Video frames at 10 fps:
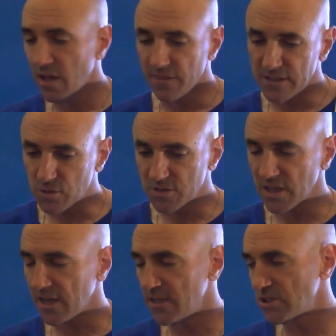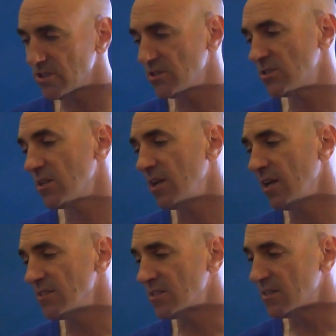these sorts of conditions
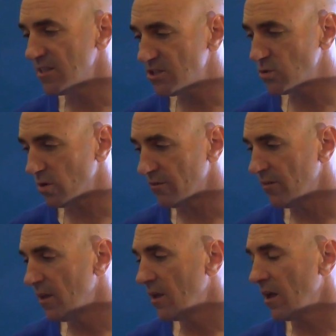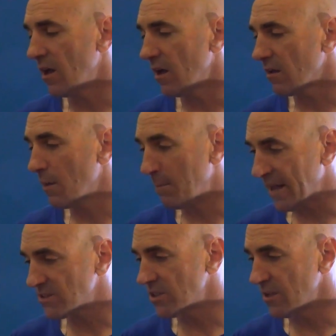elicit this sort of uh,
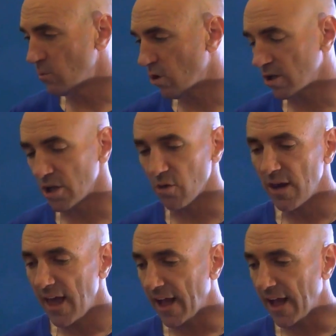complexity and workload.